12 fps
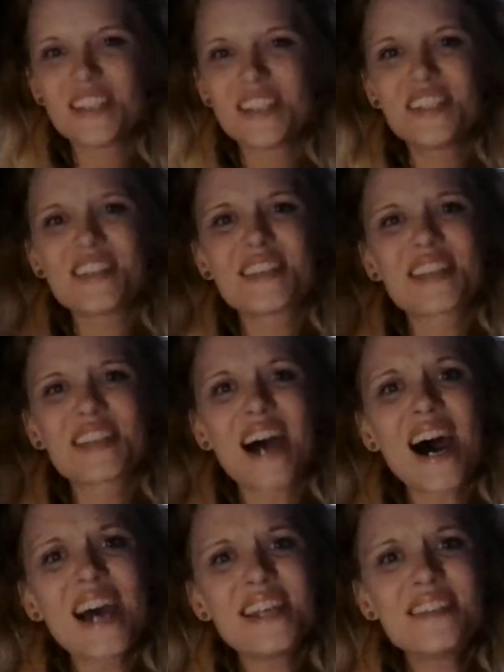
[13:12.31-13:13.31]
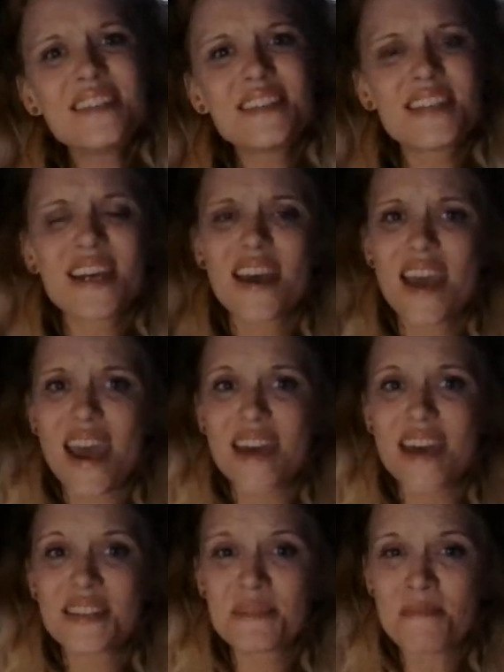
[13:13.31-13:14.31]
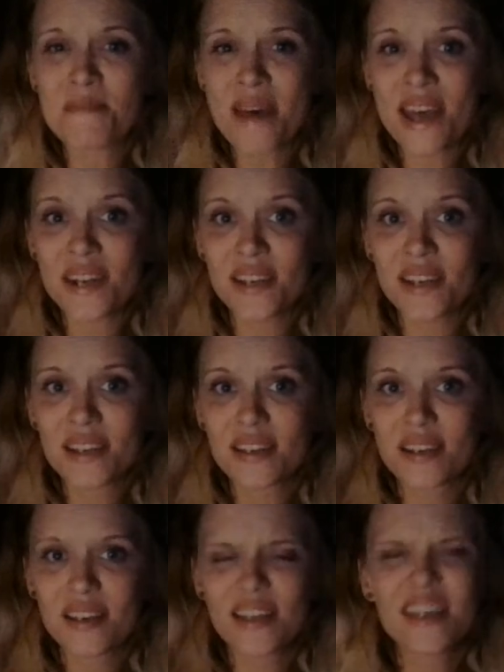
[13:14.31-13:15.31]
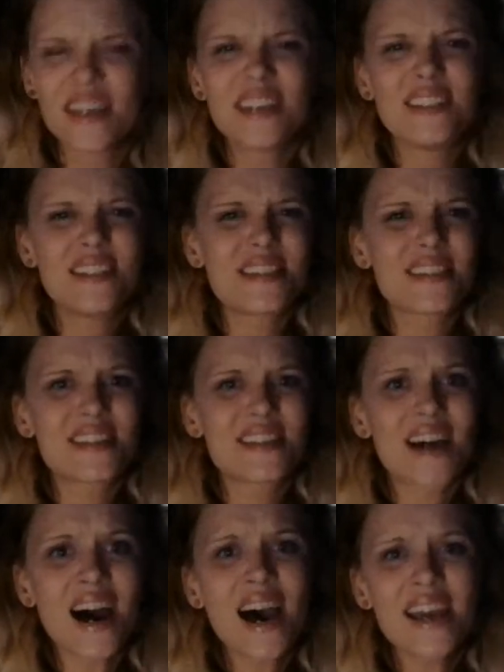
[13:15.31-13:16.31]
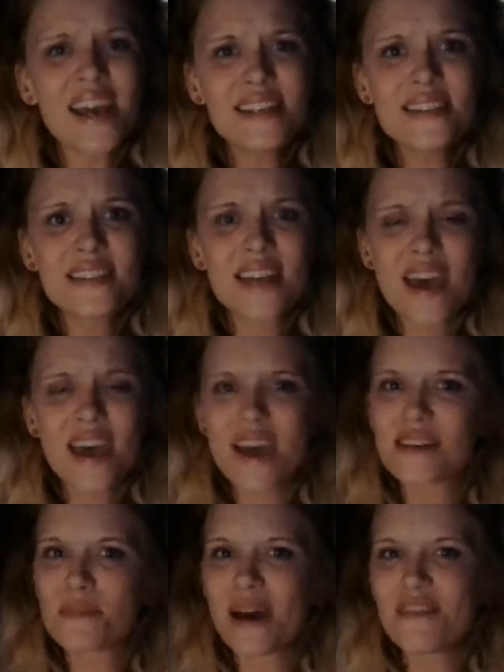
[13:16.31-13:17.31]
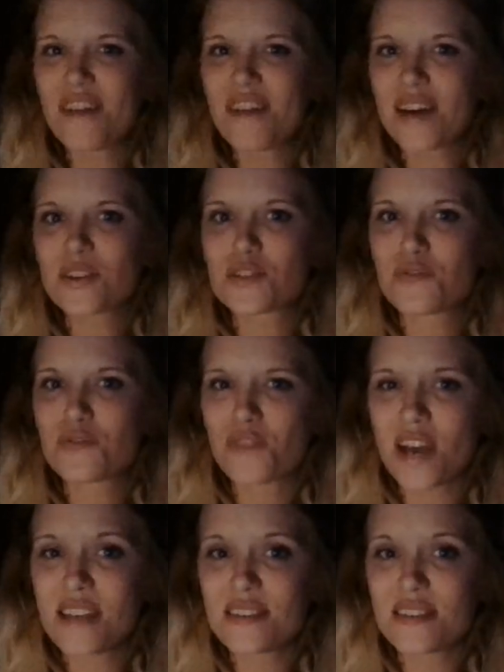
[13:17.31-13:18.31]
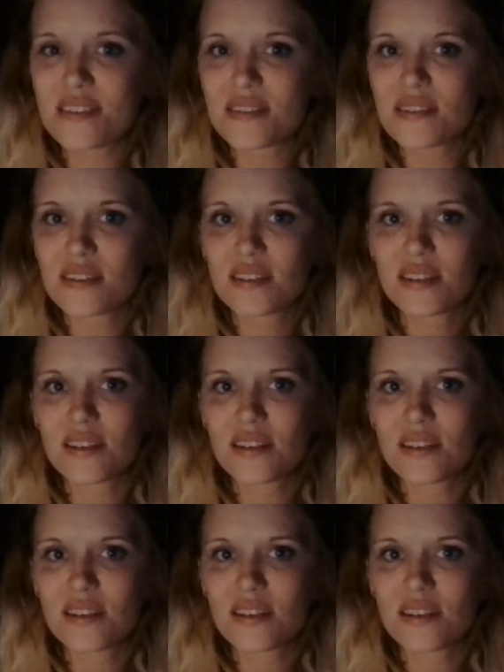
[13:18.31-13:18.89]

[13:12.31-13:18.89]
disguised as men, disguised as my father's friends,